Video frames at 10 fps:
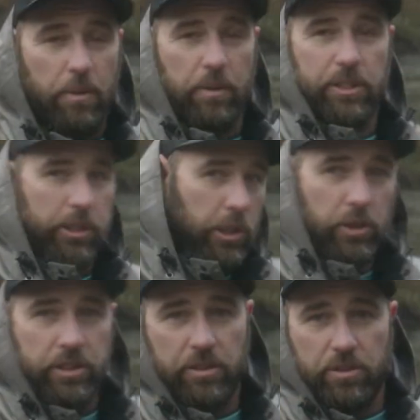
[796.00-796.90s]
We we're just
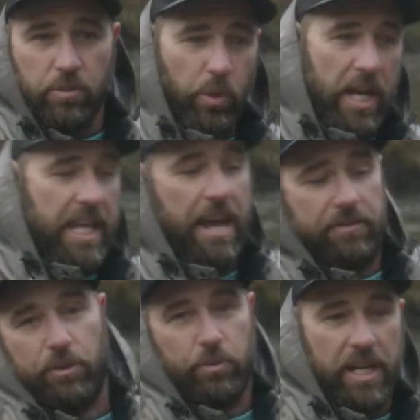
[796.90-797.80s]
losing rig
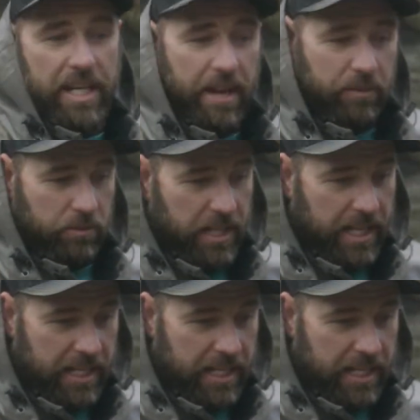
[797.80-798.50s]
after rig after rig,